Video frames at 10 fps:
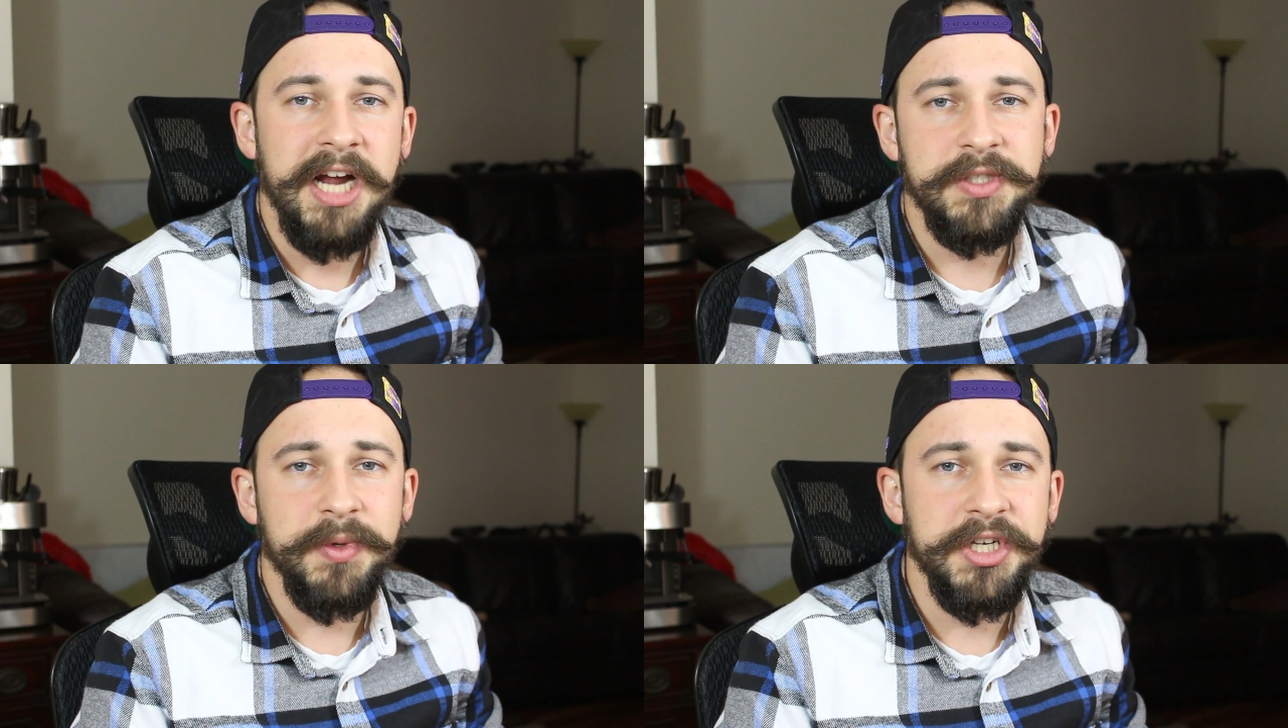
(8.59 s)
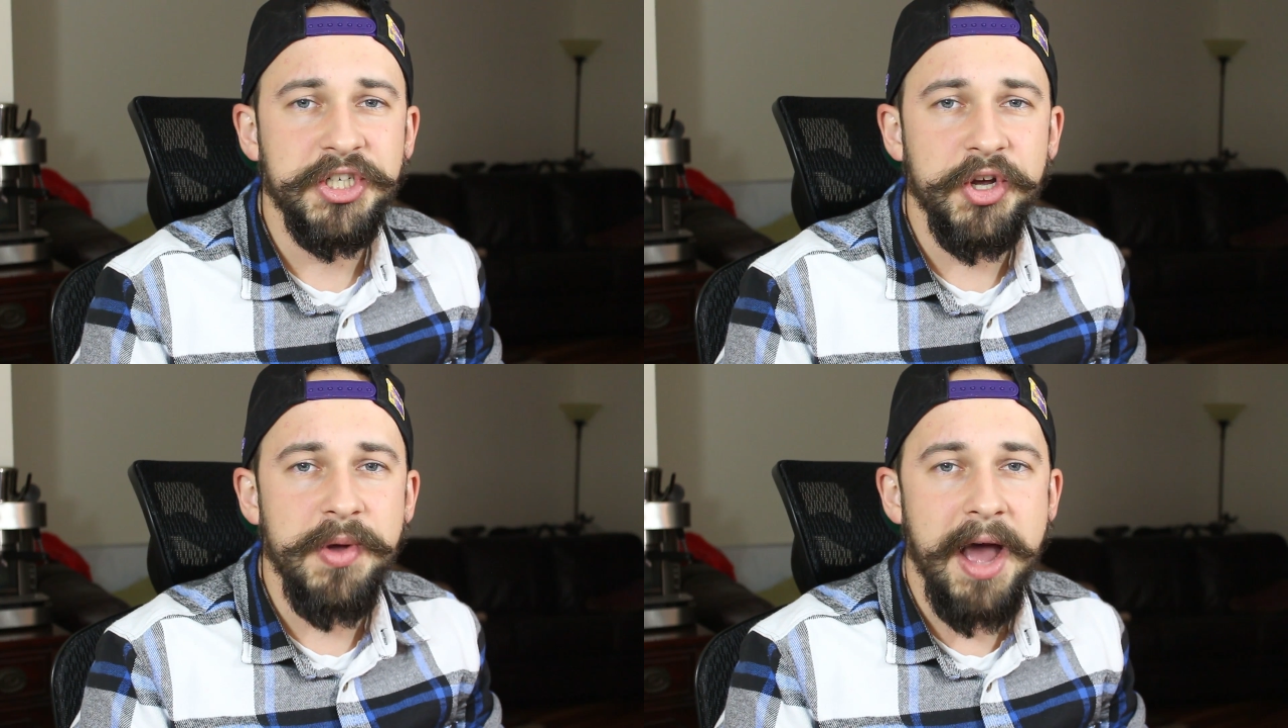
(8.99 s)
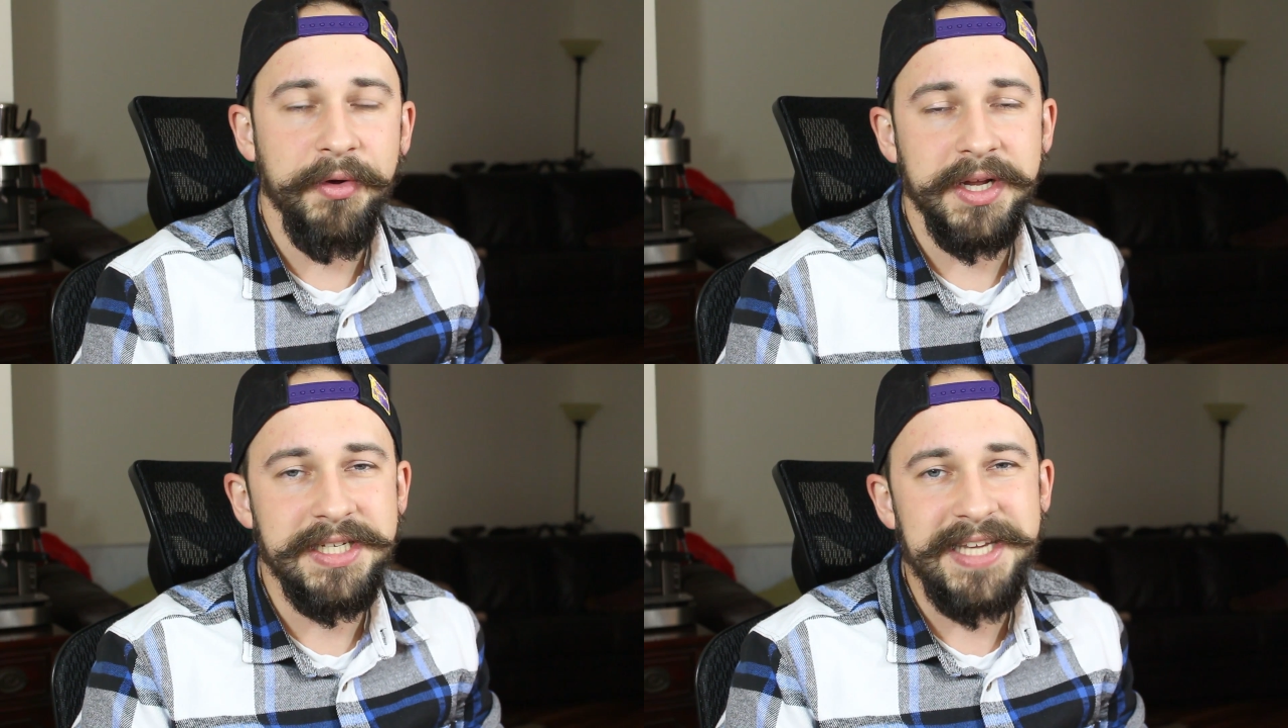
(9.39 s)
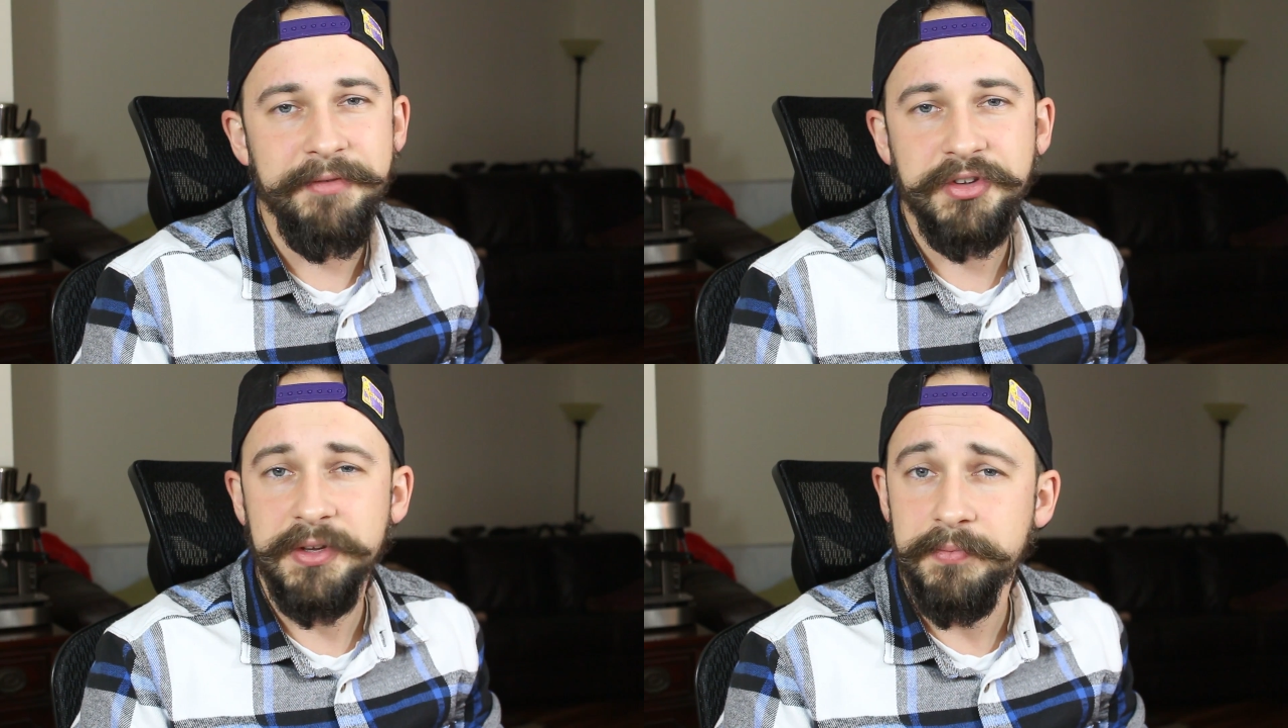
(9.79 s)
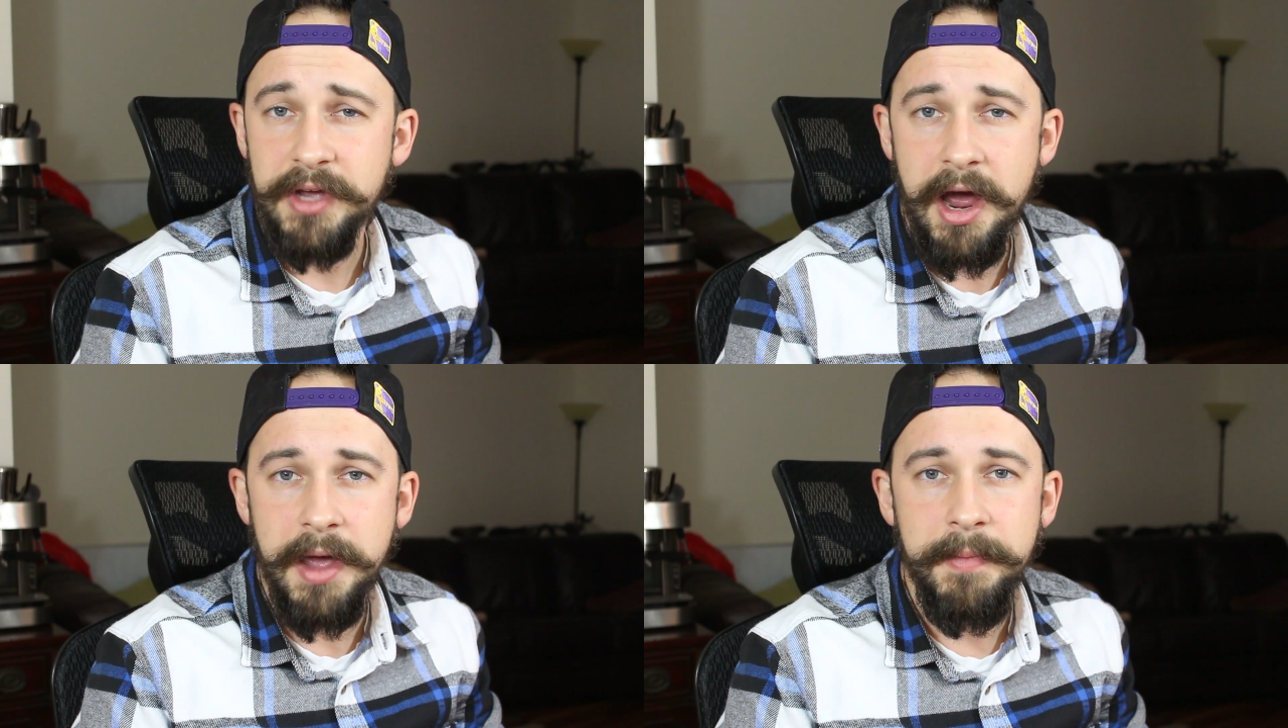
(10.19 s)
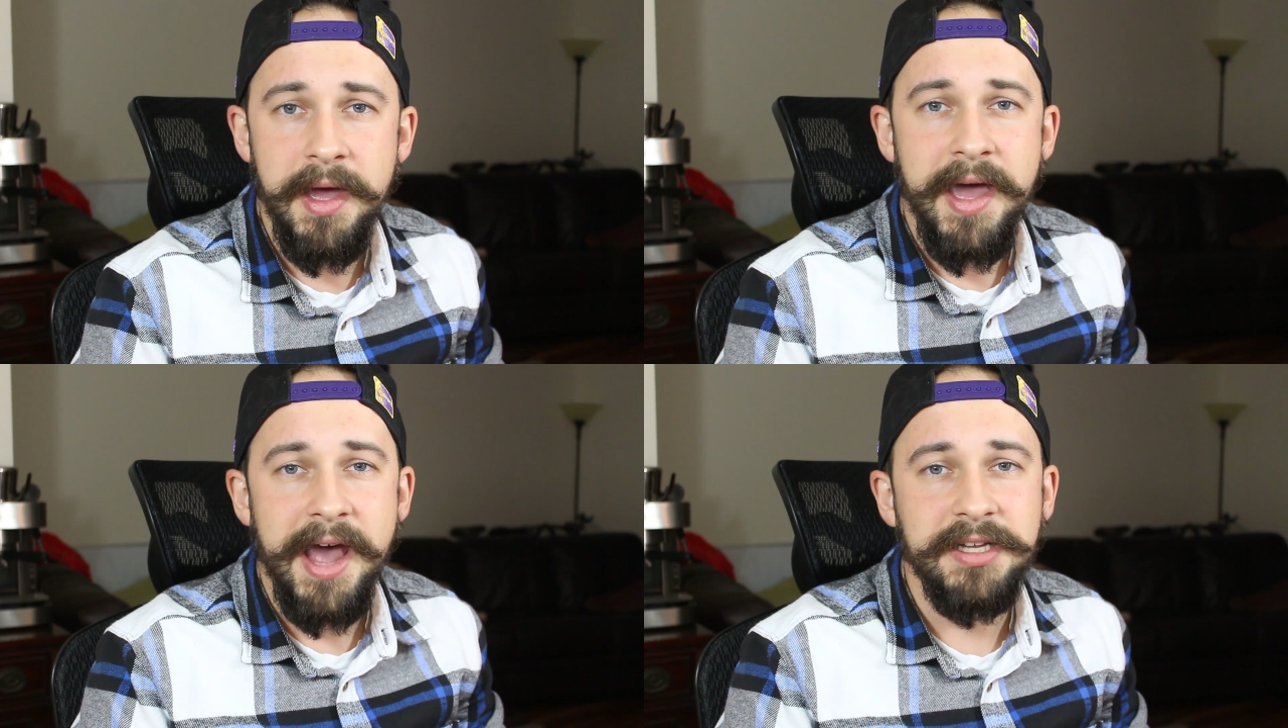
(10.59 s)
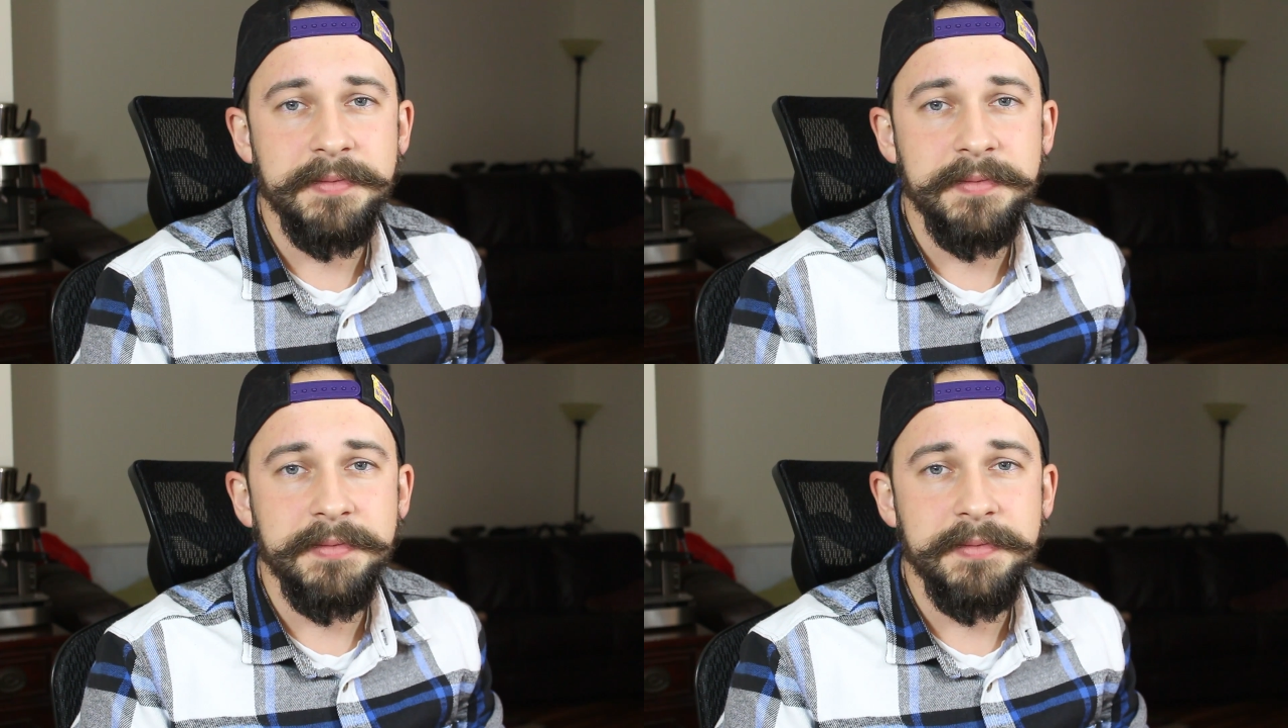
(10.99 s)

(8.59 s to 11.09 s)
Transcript: I just wanna show you how it can save you some time